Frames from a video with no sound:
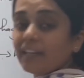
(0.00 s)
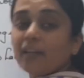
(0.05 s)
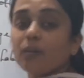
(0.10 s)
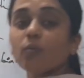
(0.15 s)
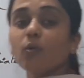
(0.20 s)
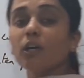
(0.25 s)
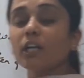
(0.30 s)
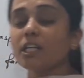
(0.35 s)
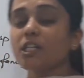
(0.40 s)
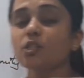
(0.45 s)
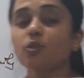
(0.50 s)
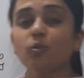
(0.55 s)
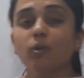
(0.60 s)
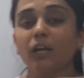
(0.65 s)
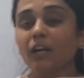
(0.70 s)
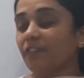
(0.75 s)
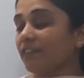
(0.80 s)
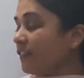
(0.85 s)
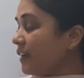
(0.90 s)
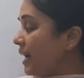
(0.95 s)
And what is
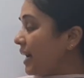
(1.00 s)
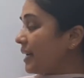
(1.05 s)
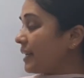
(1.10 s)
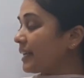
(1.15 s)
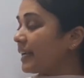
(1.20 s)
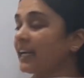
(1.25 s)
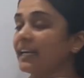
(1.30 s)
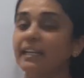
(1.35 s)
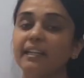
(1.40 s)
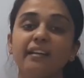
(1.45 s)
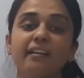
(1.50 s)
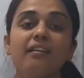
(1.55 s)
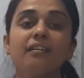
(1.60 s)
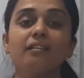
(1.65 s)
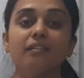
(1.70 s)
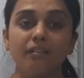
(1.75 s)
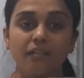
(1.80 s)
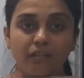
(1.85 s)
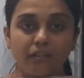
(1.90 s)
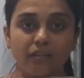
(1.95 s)
yucca flower getting in
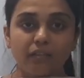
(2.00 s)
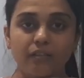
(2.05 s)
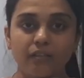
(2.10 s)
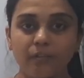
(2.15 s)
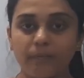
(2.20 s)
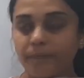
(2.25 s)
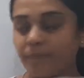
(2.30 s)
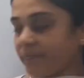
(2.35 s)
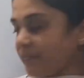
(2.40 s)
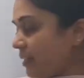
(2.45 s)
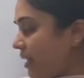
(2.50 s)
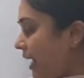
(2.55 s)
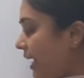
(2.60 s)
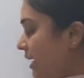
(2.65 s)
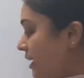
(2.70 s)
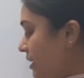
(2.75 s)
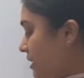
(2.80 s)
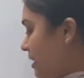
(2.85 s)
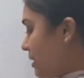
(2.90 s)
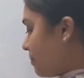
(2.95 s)
return, right?
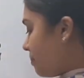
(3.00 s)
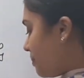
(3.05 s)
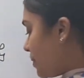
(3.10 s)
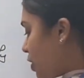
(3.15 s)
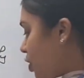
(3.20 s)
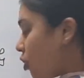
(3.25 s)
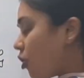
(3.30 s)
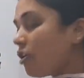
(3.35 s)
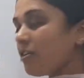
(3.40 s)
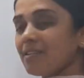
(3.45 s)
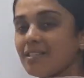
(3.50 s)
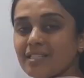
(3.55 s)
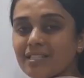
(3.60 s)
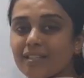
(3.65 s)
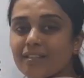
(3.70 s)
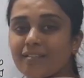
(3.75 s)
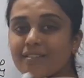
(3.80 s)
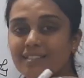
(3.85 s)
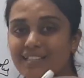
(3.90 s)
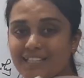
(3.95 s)
Because
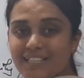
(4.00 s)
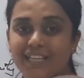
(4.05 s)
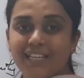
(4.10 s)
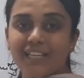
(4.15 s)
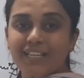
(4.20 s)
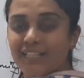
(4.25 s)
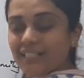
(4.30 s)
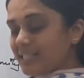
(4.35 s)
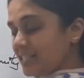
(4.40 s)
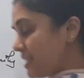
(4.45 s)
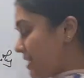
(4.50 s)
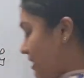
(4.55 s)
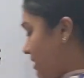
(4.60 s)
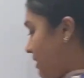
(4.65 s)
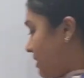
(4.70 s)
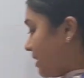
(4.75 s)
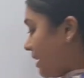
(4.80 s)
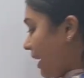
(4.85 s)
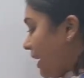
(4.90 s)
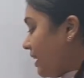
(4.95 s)
the seeds,
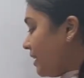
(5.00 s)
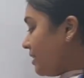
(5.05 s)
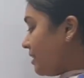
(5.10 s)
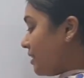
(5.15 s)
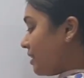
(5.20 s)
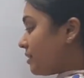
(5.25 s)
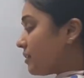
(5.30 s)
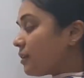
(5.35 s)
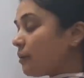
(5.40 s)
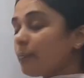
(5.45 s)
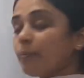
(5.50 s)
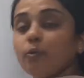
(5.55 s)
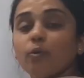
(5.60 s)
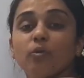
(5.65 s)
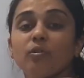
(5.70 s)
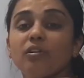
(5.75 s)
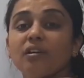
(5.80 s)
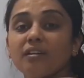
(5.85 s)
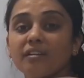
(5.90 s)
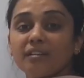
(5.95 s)
right, the
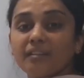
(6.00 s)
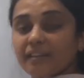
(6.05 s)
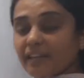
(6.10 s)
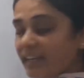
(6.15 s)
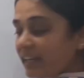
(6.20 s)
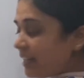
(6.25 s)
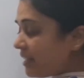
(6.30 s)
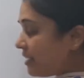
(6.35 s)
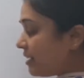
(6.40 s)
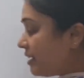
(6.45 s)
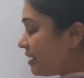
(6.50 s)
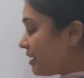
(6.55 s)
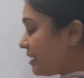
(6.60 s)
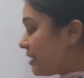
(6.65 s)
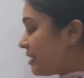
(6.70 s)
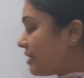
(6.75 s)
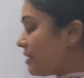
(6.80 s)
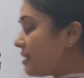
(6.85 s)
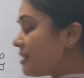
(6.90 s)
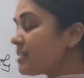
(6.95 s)
pollen grain
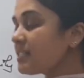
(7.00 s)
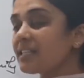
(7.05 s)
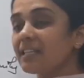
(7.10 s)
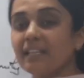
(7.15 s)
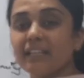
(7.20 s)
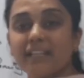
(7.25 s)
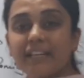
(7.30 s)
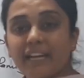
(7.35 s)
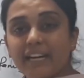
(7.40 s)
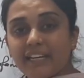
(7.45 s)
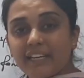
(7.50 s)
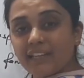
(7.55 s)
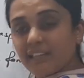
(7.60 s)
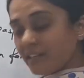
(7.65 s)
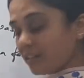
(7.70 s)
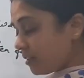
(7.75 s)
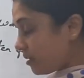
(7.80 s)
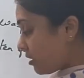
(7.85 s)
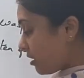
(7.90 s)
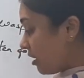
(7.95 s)
is getting
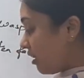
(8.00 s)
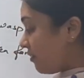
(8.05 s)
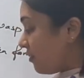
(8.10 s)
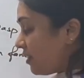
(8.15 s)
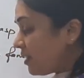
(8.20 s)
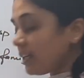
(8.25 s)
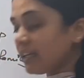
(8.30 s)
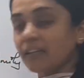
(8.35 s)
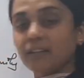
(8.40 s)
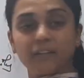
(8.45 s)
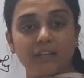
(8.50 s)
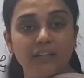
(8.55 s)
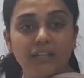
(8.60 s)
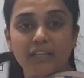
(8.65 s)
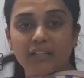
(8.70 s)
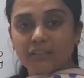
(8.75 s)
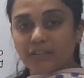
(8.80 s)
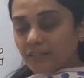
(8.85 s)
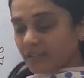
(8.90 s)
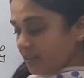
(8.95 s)
covering
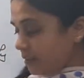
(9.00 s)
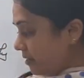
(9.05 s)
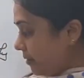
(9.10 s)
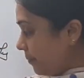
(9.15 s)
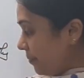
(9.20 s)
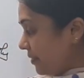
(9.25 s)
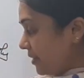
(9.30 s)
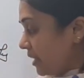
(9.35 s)
the